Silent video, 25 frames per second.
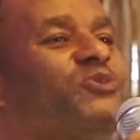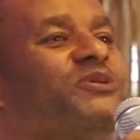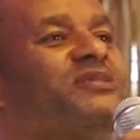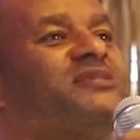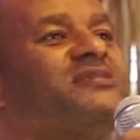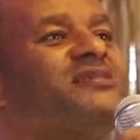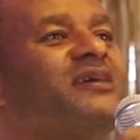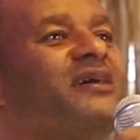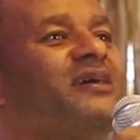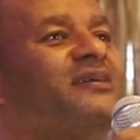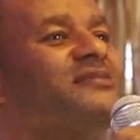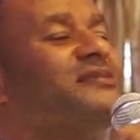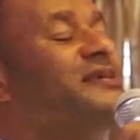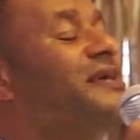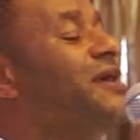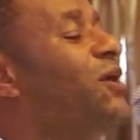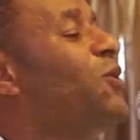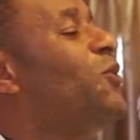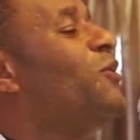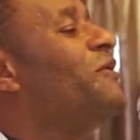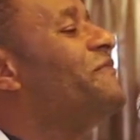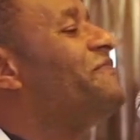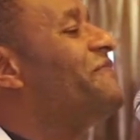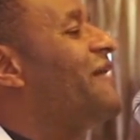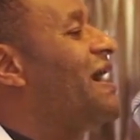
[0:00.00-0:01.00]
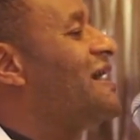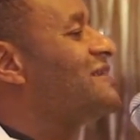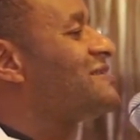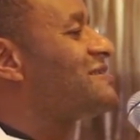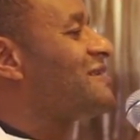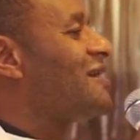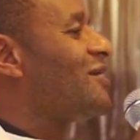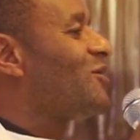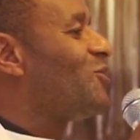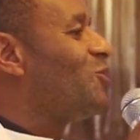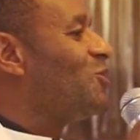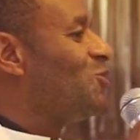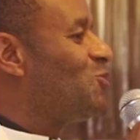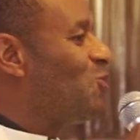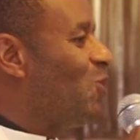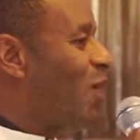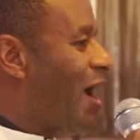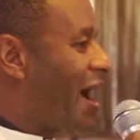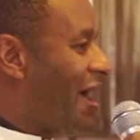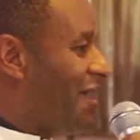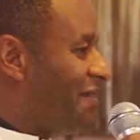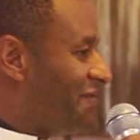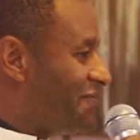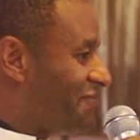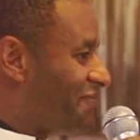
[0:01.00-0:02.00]
which says, he who finds a good
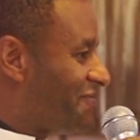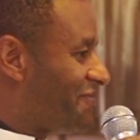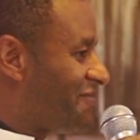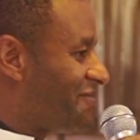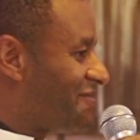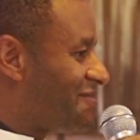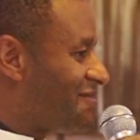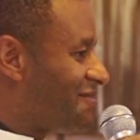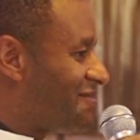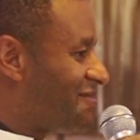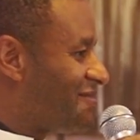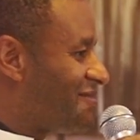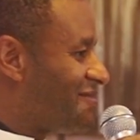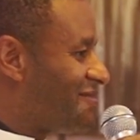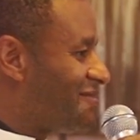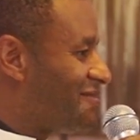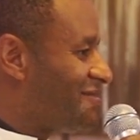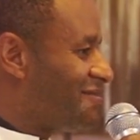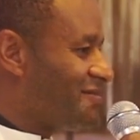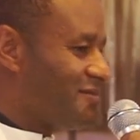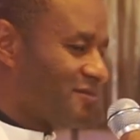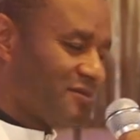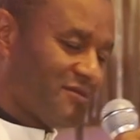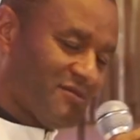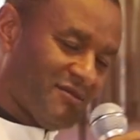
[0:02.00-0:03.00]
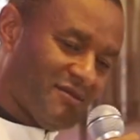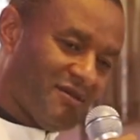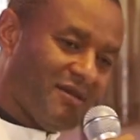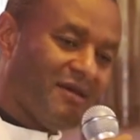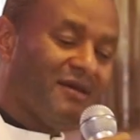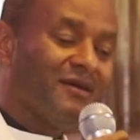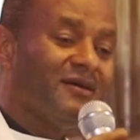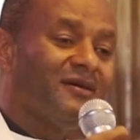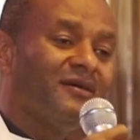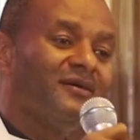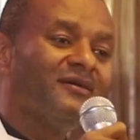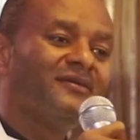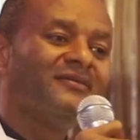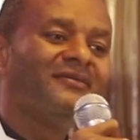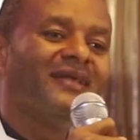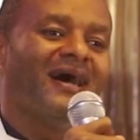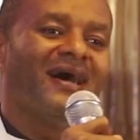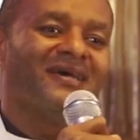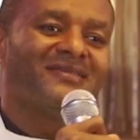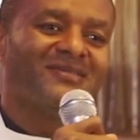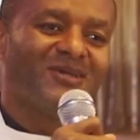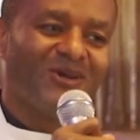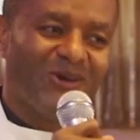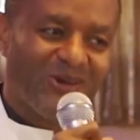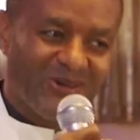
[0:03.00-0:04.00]
wife,
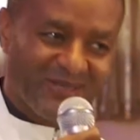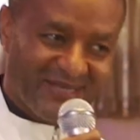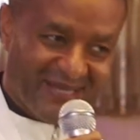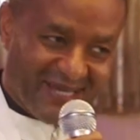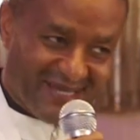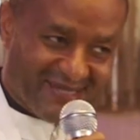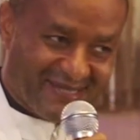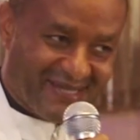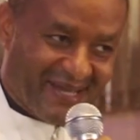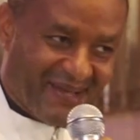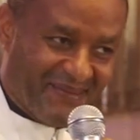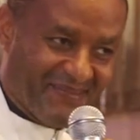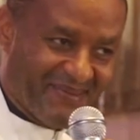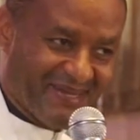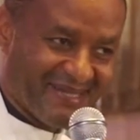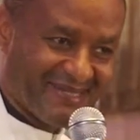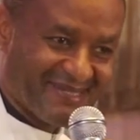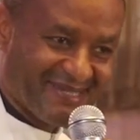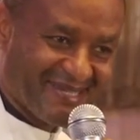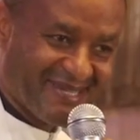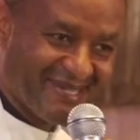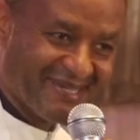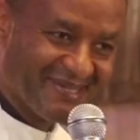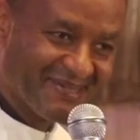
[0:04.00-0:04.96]
that's the Old Testament.